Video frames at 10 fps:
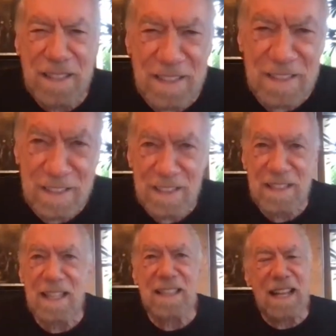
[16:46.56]
work
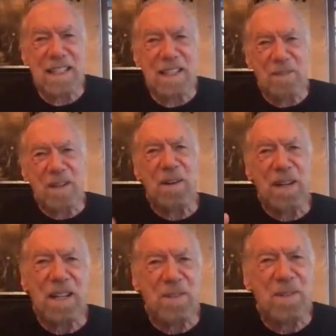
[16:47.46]
now, start. That's a
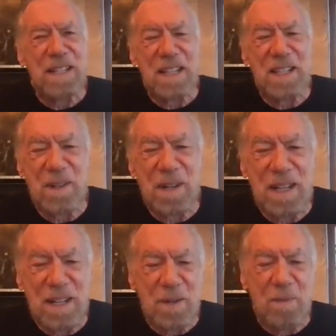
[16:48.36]
very interesting story
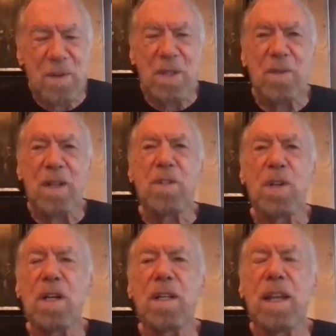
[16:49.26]
to do. First of all,
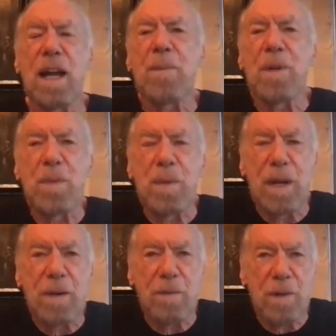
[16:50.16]
John Capper has been
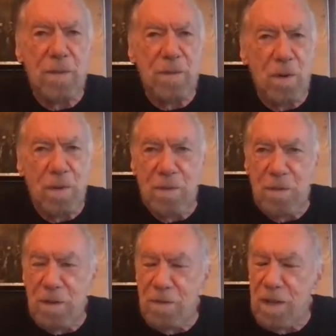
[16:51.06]
my friend for over
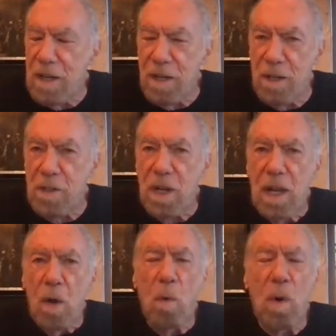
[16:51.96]
50 years,
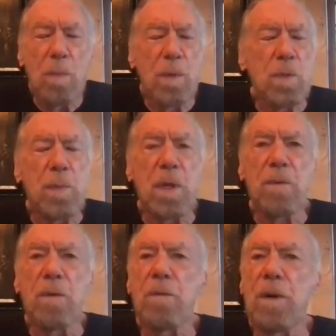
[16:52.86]
one of the most
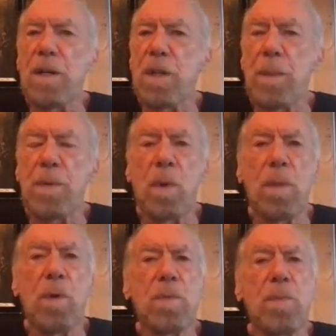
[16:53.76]
beautiful friendships, one of
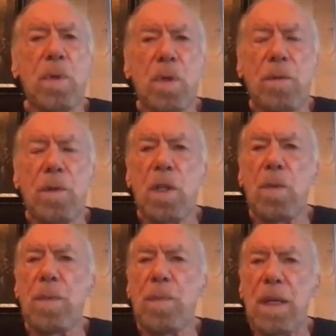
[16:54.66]
the most beautiful
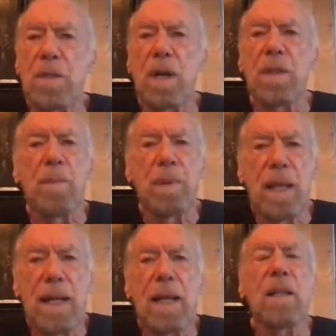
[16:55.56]
human beings on the
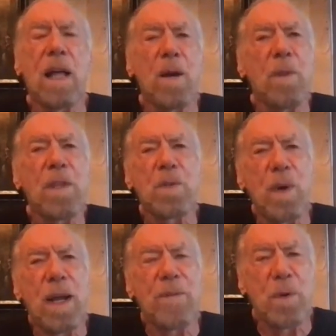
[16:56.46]
planet, along with his
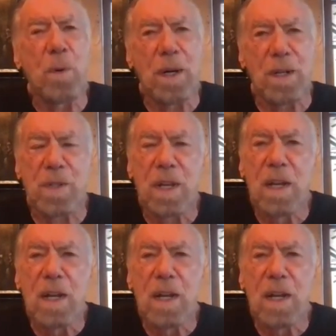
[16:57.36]
wife, Doris.